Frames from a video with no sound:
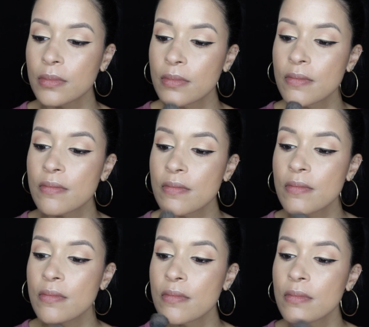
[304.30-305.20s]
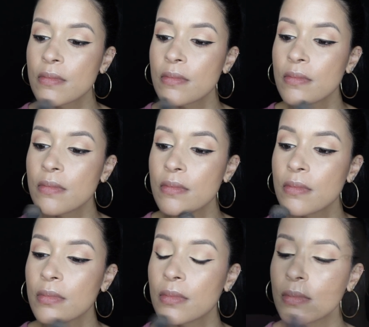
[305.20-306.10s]

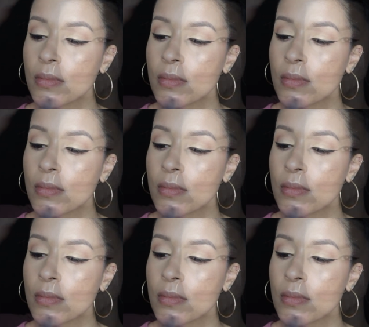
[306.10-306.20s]
Nobody speaks.